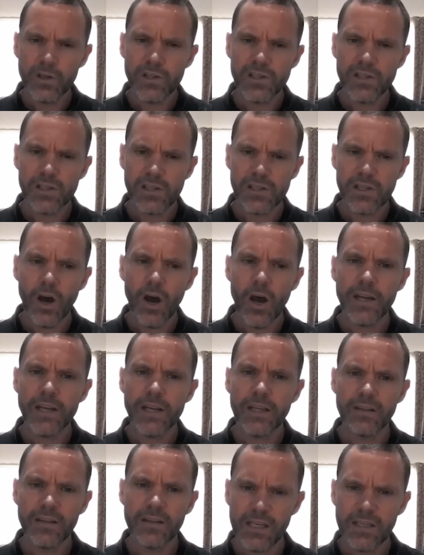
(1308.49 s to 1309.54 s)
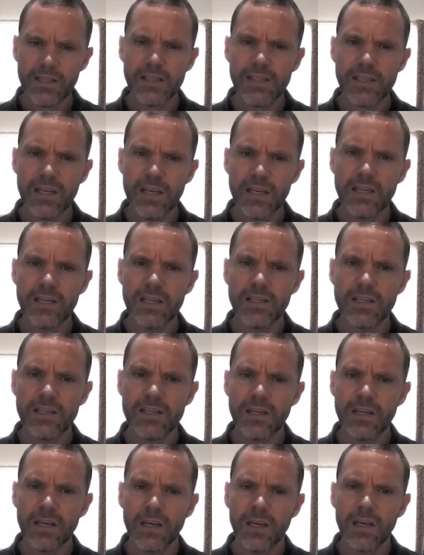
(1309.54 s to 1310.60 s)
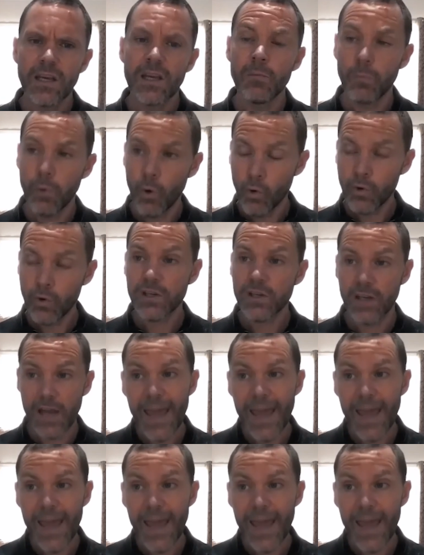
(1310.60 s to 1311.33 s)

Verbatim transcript: society thinks is important.